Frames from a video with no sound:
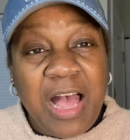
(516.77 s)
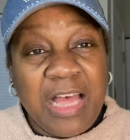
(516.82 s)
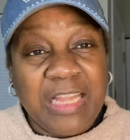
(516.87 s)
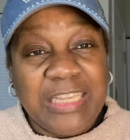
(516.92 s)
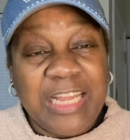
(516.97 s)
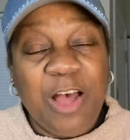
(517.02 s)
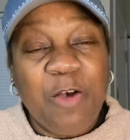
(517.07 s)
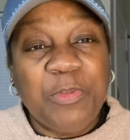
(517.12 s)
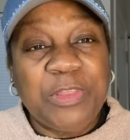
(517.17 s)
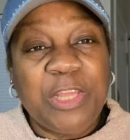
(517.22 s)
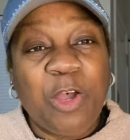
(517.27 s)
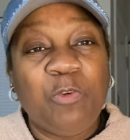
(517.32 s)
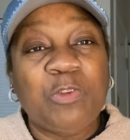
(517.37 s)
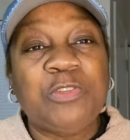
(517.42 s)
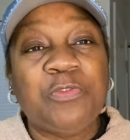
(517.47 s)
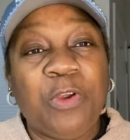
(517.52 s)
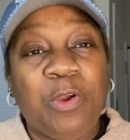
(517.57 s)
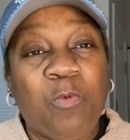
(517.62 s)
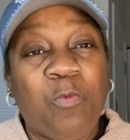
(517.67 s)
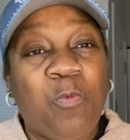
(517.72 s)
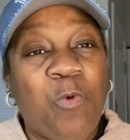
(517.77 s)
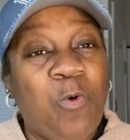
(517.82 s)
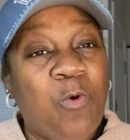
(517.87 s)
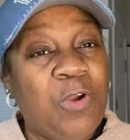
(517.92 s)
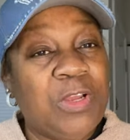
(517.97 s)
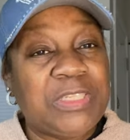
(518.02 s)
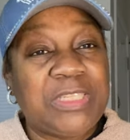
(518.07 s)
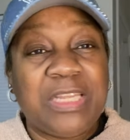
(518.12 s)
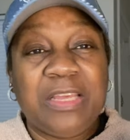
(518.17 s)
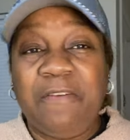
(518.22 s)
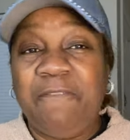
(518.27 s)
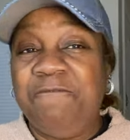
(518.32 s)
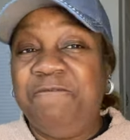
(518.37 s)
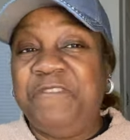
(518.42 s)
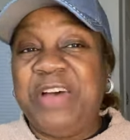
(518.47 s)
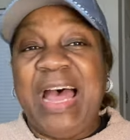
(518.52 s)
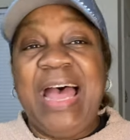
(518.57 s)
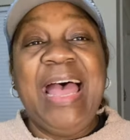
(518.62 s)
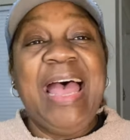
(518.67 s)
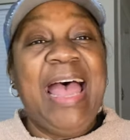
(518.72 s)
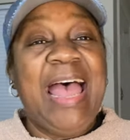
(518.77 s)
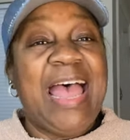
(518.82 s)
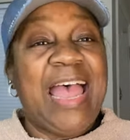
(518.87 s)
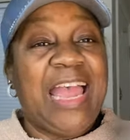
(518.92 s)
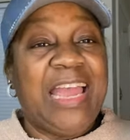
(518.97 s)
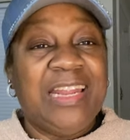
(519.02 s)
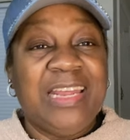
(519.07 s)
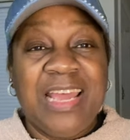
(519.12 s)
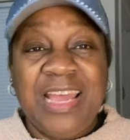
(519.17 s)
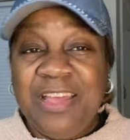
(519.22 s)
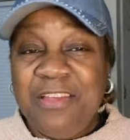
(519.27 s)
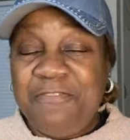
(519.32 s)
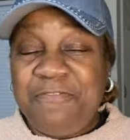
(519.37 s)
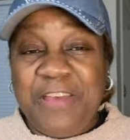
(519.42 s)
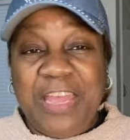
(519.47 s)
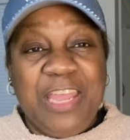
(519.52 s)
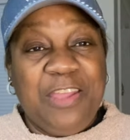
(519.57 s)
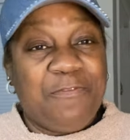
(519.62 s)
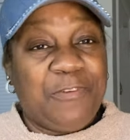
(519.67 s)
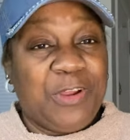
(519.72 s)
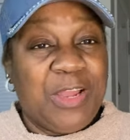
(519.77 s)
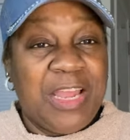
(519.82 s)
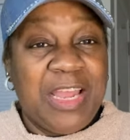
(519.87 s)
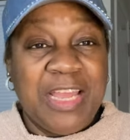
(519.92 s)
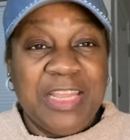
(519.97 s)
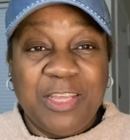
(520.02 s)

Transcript: along with those rewards, the divine favor,